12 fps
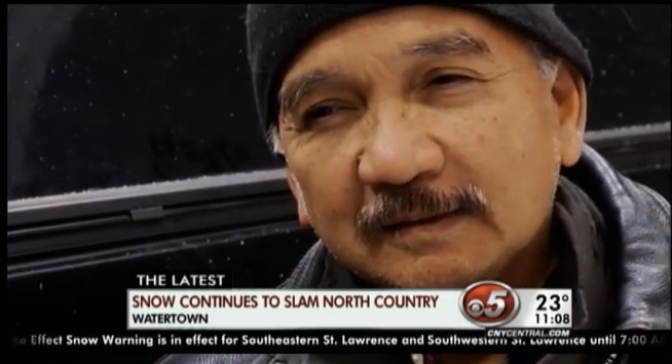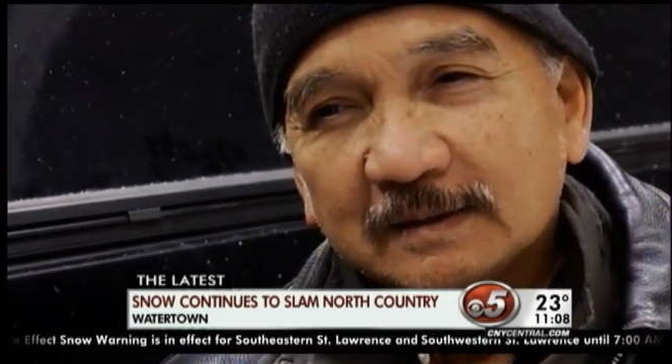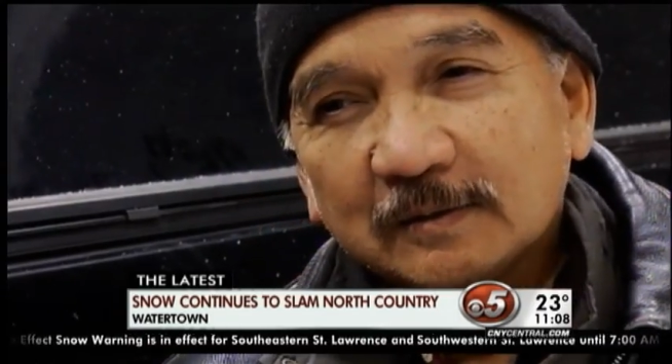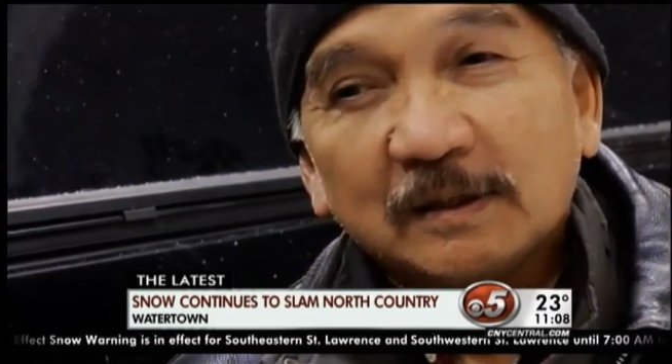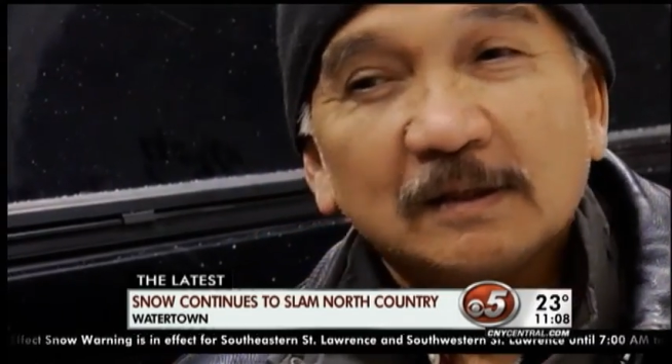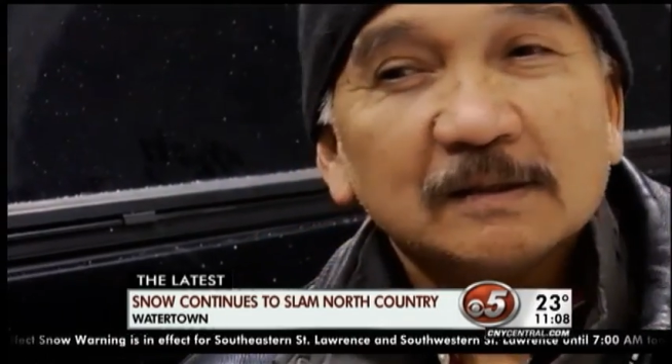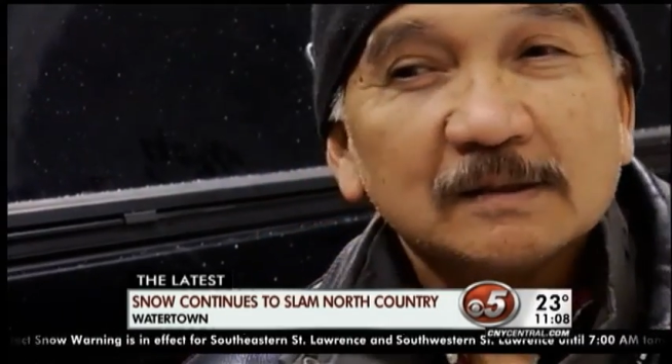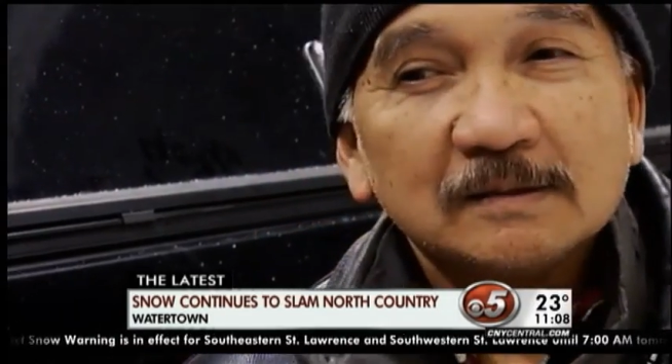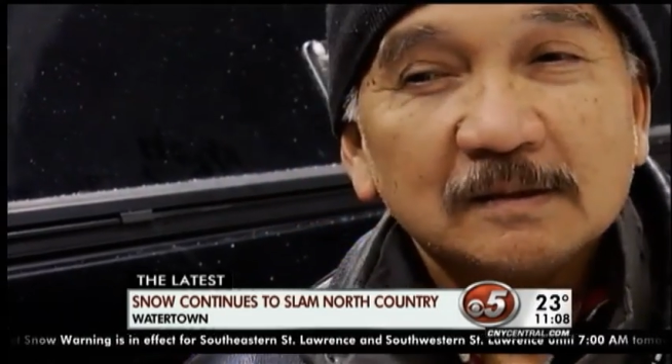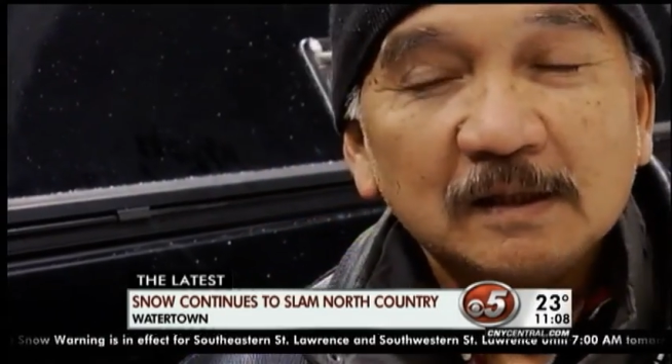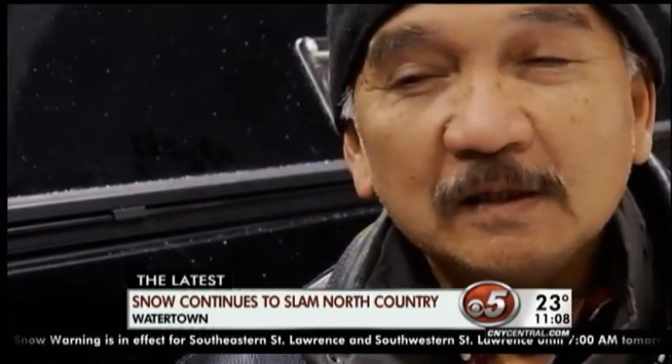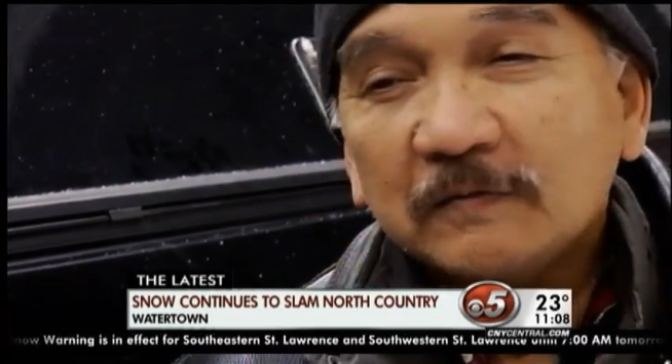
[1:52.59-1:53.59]
So the,
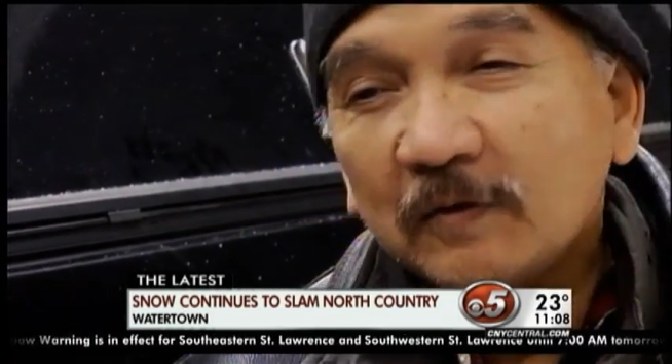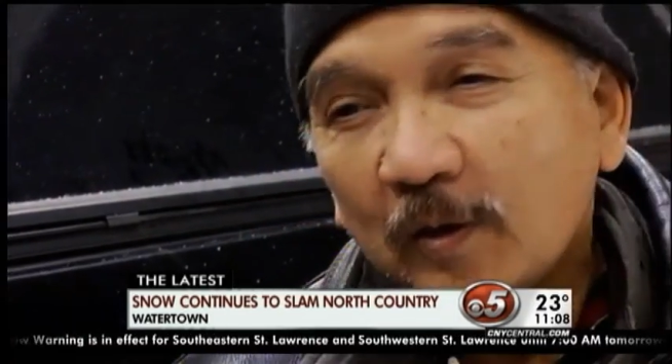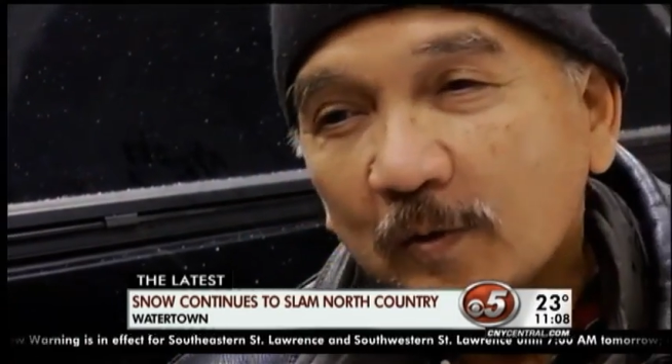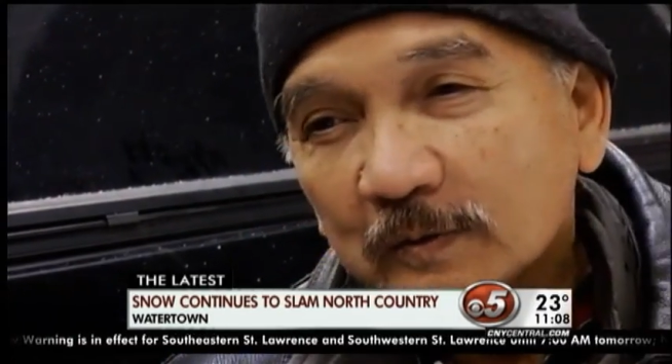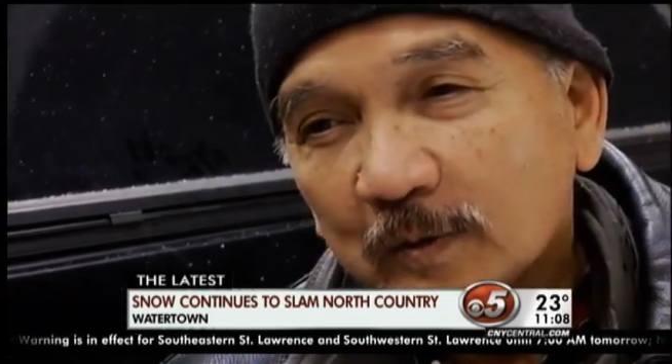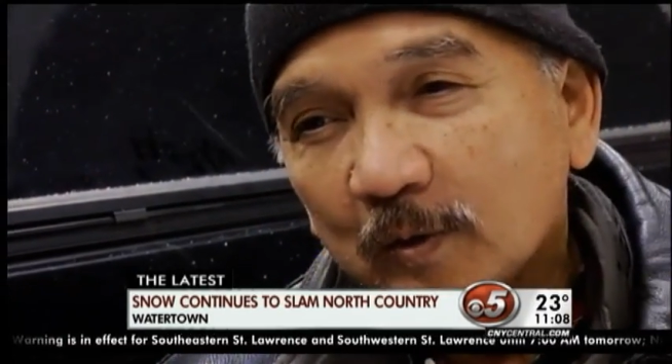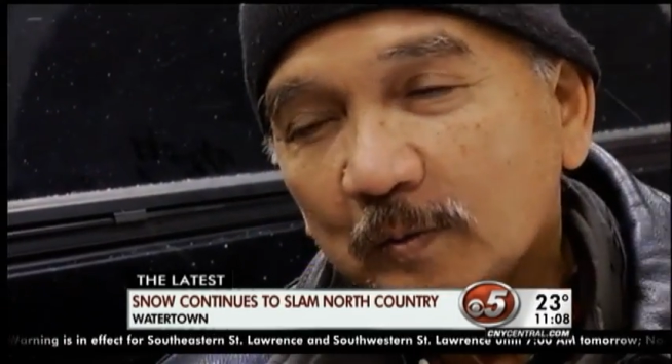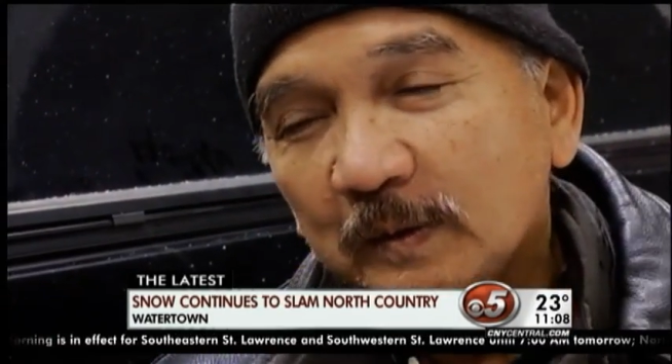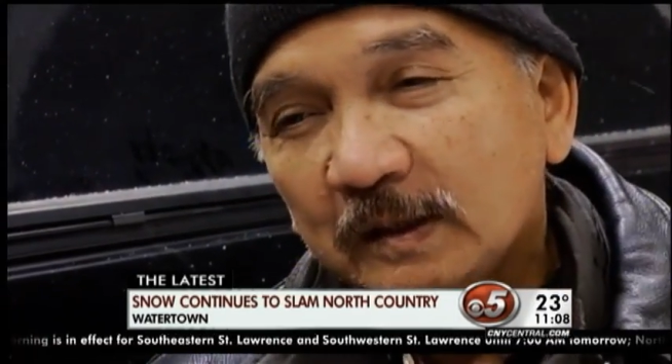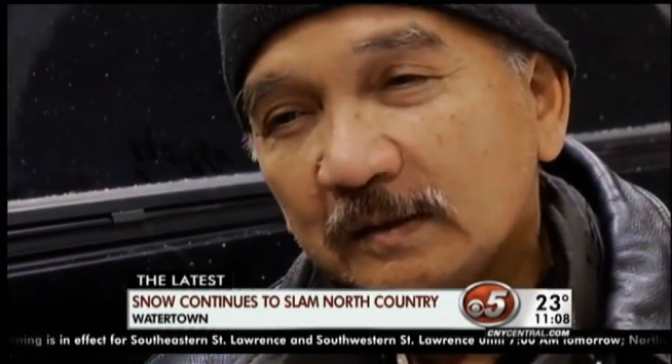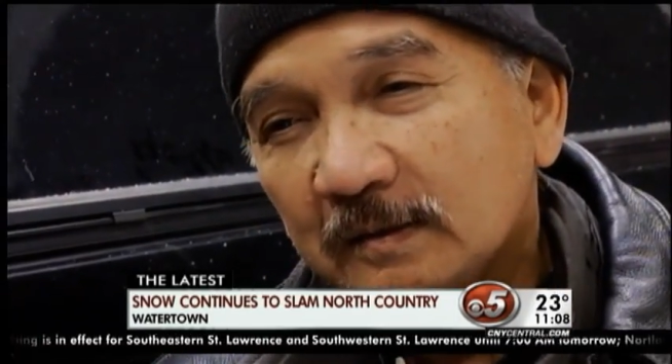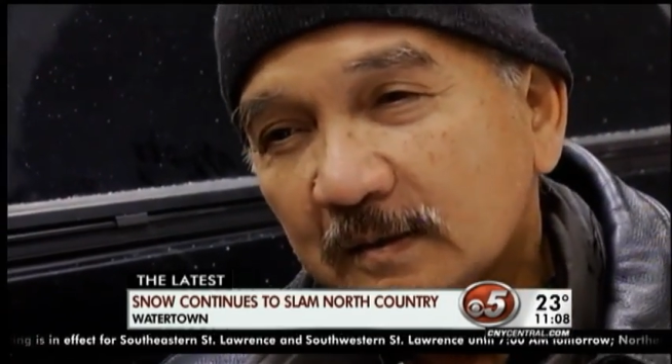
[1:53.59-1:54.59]
the info told
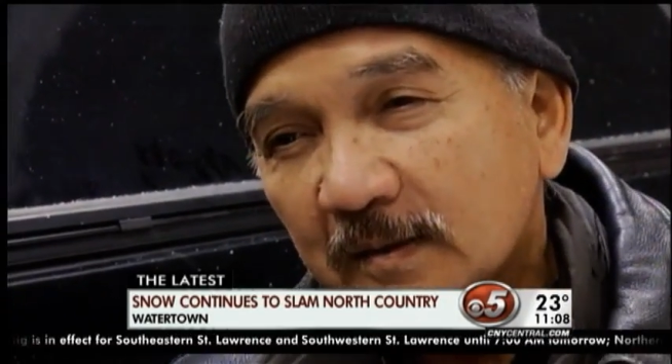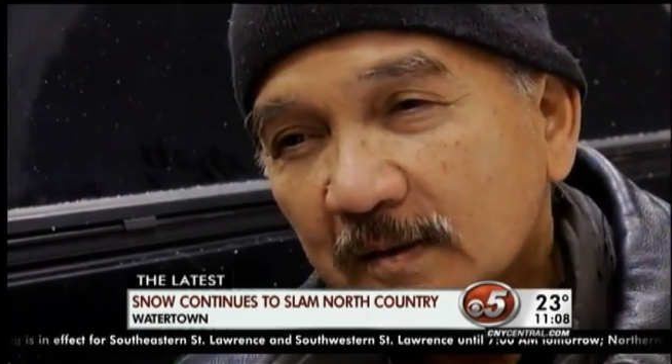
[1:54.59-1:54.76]
me